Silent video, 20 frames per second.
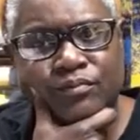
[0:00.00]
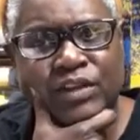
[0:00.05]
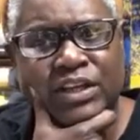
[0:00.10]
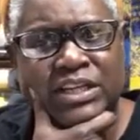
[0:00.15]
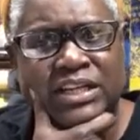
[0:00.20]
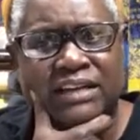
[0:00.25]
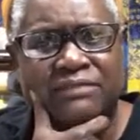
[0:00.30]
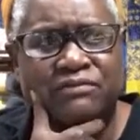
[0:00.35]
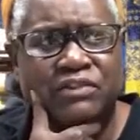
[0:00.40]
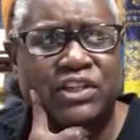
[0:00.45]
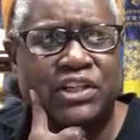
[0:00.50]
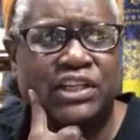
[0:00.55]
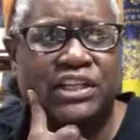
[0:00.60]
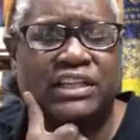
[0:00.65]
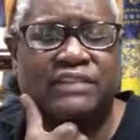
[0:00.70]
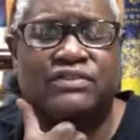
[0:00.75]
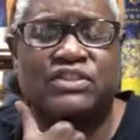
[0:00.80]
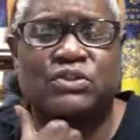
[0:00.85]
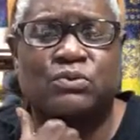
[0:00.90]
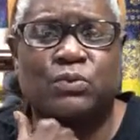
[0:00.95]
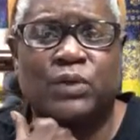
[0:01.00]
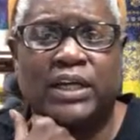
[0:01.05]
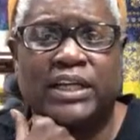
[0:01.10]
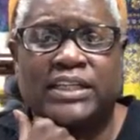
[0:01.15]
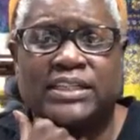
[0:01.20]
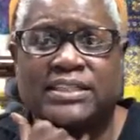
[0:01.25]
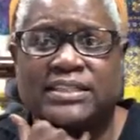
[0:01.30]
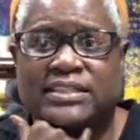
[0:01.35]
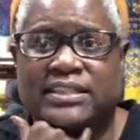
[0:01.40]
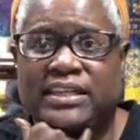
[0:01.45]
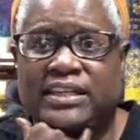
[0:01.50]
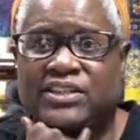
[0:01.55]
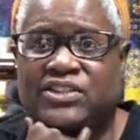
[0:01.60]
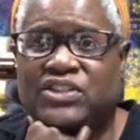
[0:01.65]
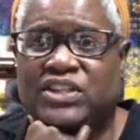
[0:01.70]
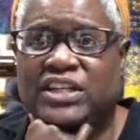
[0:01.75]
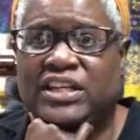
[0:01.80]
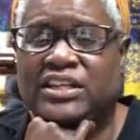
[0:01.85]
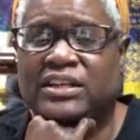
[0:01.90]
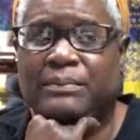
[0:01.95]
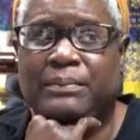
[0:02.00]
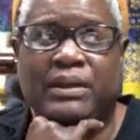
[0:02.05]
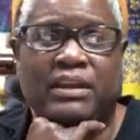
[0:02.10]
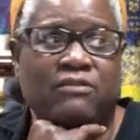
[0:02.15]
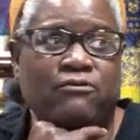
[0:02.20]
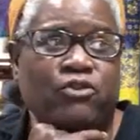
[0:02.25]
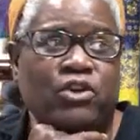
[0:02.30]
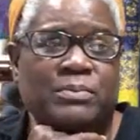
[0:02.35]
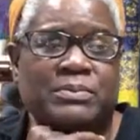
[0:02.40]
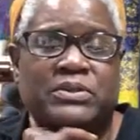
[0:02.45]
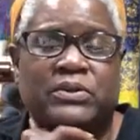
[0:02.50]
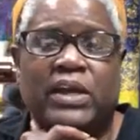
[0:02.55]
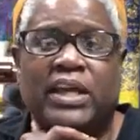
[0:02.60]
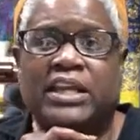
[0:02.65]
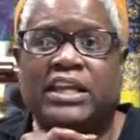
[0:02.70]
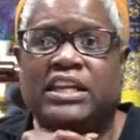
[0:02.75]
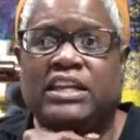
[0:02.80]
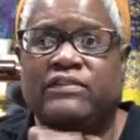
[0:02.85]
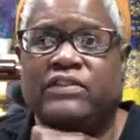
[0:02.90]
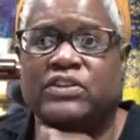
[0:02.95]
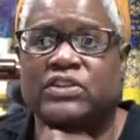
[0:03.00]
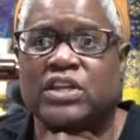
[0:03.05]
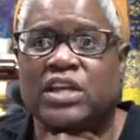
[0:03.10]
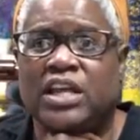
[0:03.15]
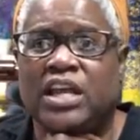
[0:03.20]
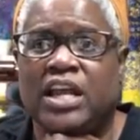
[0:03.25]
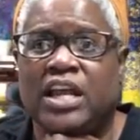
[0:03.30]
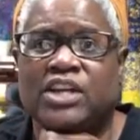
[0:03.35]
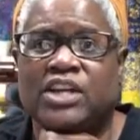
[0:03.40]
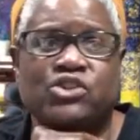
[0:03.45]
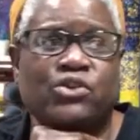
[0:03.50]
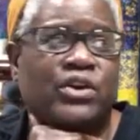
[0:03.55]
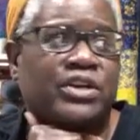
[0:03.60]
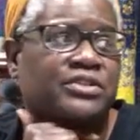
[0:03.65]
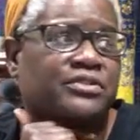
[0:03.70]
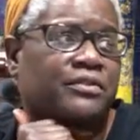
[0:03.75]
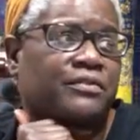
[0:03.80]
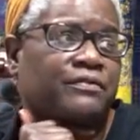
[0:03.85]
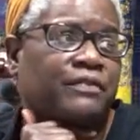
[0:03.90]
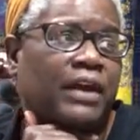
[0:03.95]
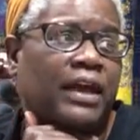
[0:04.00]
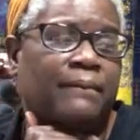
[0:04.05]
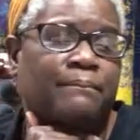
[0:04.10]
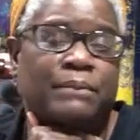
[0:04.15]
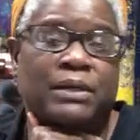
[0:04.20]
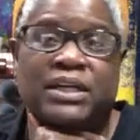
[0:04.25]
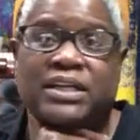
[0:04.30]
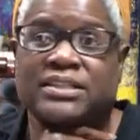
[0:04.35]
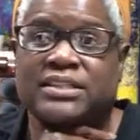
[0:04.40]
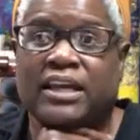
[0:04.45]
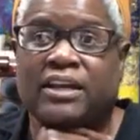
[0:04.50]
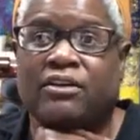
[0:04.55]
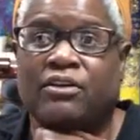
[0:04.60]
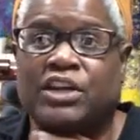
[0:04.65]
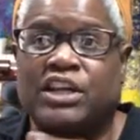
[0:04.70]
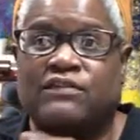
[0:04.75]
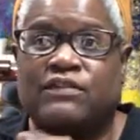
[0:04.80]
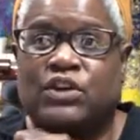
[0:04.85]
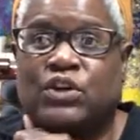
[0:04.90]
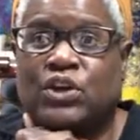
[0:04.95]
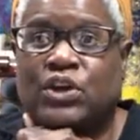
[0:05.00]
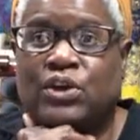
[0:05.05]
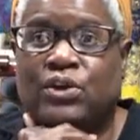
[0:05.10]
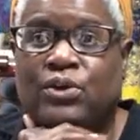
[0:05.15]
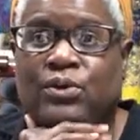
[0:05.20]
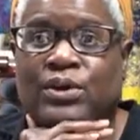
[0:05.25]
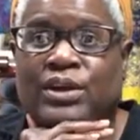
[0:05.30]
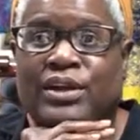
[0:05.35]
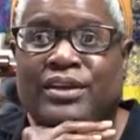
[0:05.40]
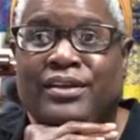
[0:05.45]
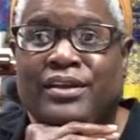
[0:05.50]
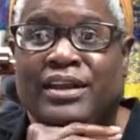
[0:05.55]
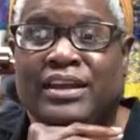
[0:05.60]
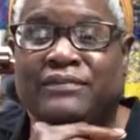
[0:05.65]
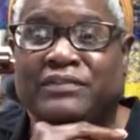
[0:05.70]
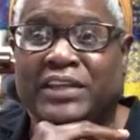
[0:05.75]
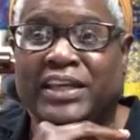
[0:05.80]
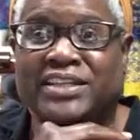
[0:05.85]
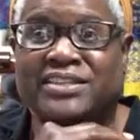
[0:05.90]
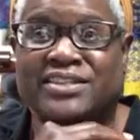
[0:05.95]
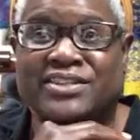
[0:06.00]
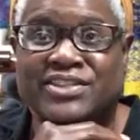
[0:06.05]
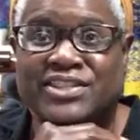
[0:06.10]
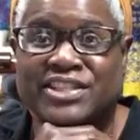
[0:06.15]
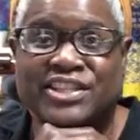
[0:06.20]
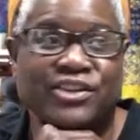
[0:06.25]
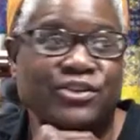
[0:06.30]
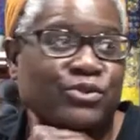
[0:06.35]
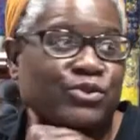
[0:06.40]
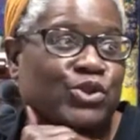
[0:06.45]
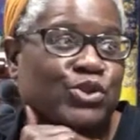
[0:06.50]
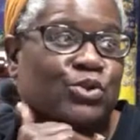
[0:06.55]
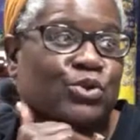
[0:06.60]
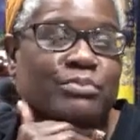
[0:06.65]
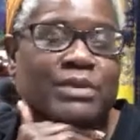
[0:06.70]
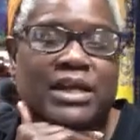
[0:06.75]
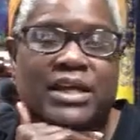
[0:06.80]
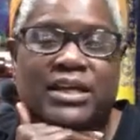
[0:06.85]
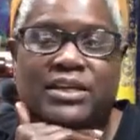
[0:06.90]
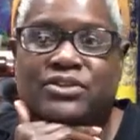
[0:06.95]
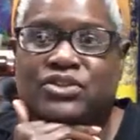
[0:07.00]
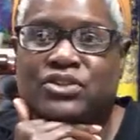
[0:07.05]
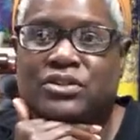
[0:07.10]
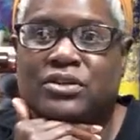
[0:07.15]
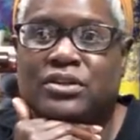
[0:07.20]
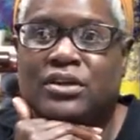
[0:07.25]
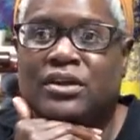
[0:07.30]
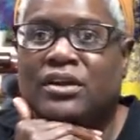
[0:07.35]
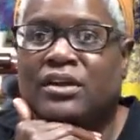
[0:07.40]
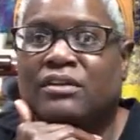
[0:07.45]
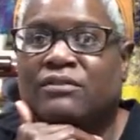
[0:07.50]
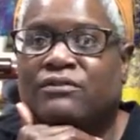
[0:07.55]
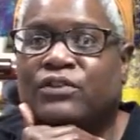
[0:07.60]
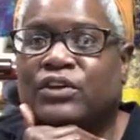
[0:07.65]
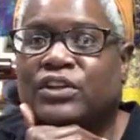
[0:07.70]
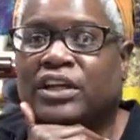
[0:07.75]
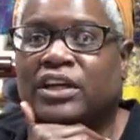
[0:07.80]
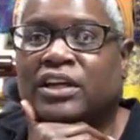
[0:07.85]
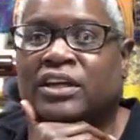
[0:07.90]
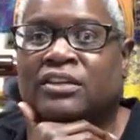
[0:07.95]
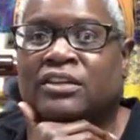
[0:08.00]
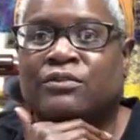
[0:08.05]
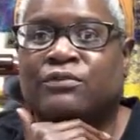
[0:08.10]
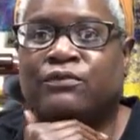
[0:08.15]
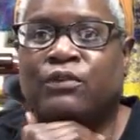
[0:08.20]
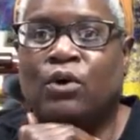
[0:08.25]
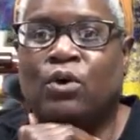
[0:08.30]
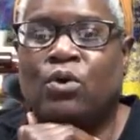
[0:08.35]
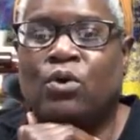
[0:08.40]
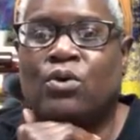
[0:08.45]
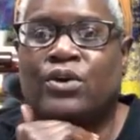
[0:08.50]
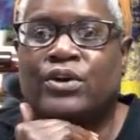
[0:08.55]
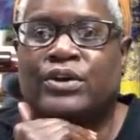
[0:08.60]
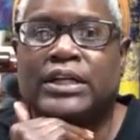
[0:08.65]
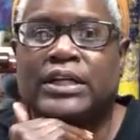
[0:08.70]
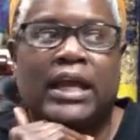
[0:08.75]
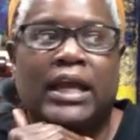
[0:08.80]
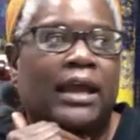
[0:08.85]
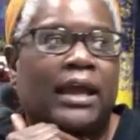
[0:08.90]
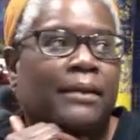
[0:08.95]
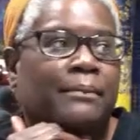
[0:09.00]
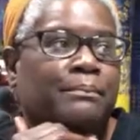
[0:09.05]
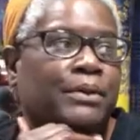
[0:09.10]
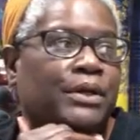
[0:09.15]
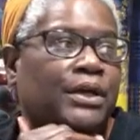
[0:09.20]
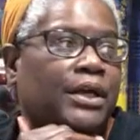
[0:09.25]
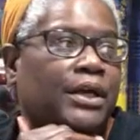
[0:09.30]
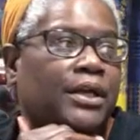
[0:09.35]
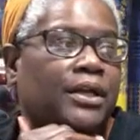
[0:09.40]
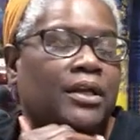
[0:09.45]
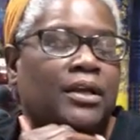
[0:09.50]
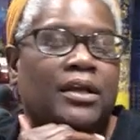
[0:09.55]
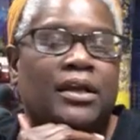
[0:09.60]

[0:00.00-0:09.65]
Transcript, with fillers: And I figured if she wanted six, she needed to pay for them. So I didn't even, I charged her five bucks. I don't even know if that's considered too much for the other four or not, but